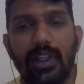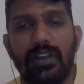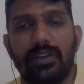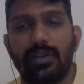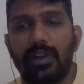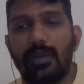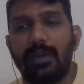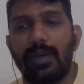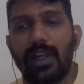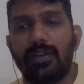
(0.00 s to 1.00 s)
So
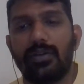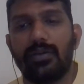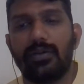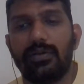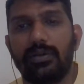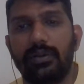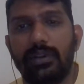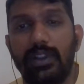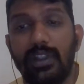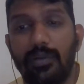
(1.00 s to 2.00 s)
coming back to
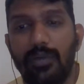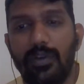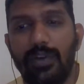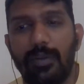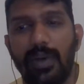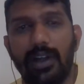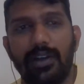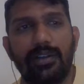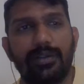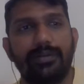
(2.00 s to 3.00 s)
the movie part.